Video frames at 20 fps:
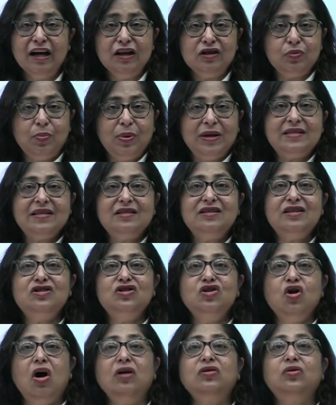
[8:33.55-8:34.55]
So once it is
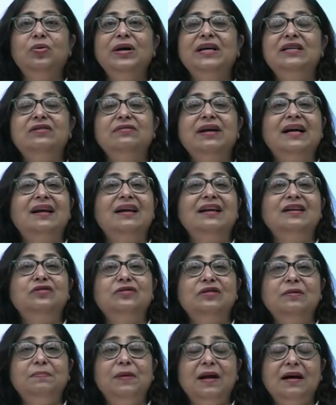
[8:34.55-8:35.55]
not going directly into
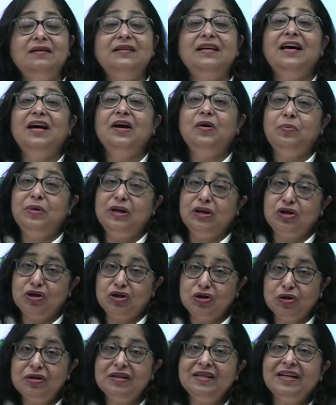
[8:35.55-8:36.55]
the blood,
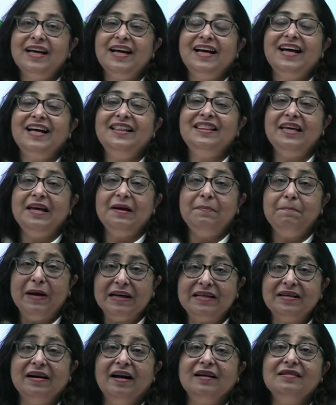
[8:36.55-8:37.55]
the
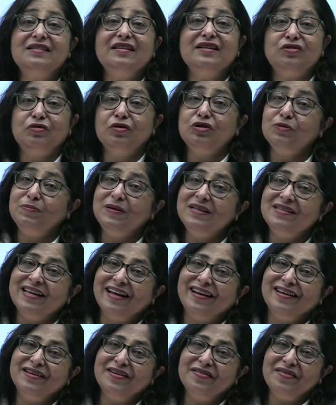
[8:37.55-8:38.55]
better answer is going to be
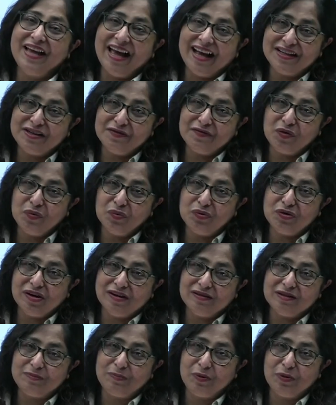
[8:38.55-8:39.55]
secondary active
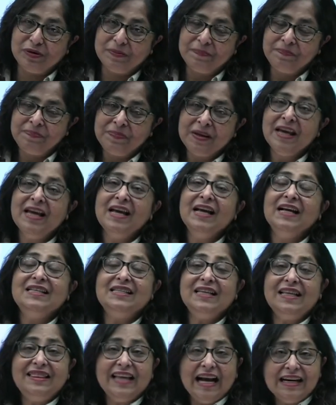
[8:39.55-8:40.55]
co-transport.
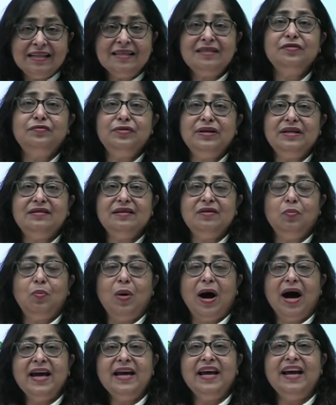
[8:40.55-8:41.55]
See, that is the reason
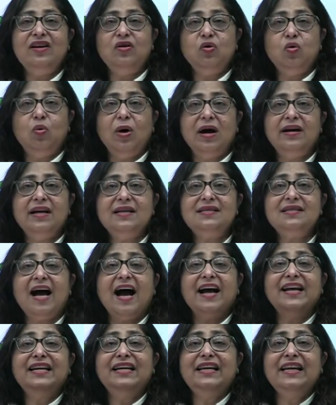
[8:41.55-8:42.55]
why in ORS
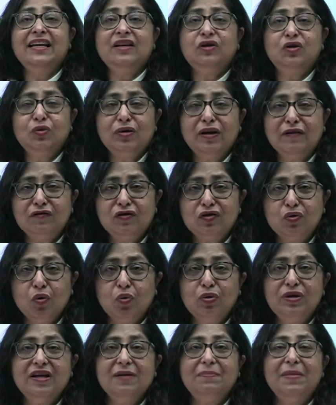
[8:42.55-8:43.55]
I need to give
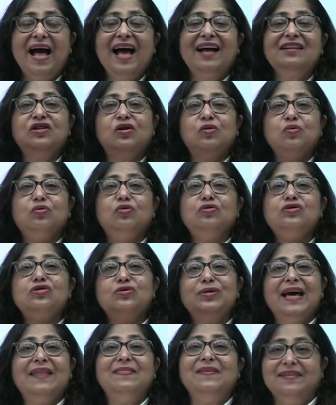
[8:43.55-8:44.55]
sodium and glucose
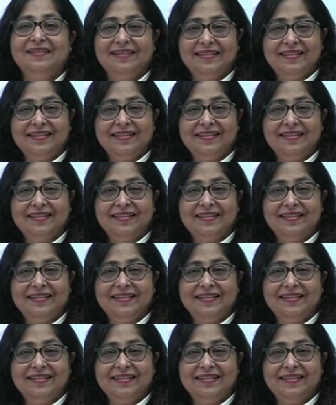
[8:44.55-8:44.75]
together.